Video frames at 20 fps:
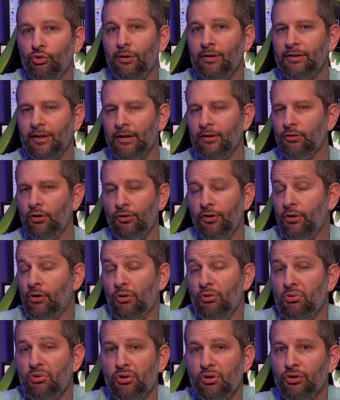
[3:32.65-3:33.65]
move away
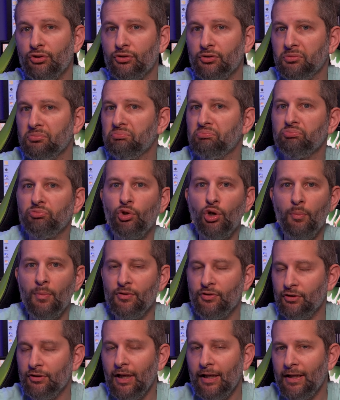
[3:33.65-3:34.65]
from conventional
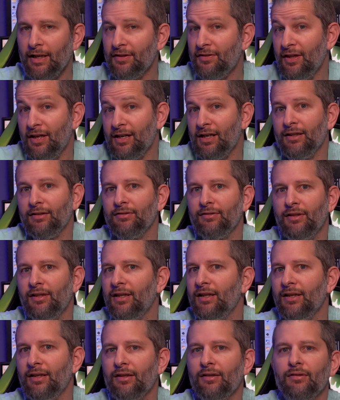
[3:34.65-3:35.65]
hard drives and
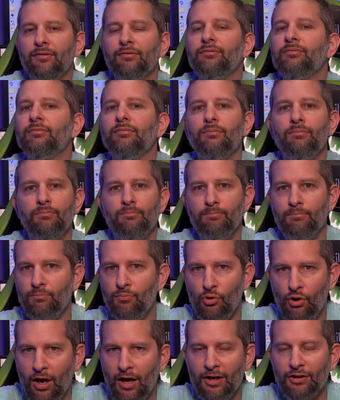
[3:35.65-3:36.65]
stop chasing those
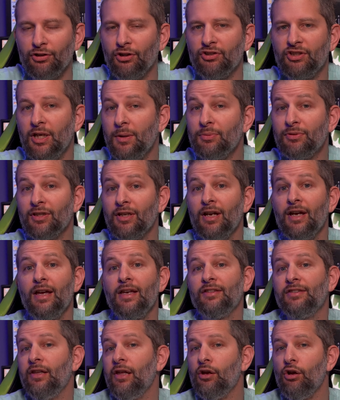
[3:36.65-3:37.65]
chips,
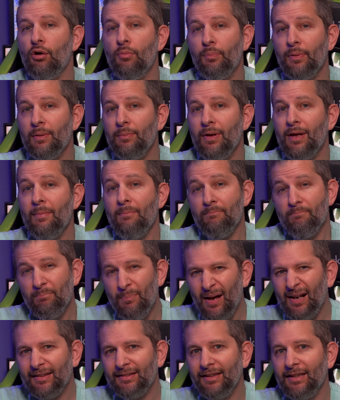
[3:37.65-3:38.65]
some of that pressure
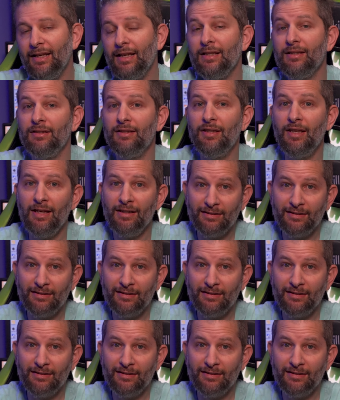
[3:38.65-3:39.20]
eases up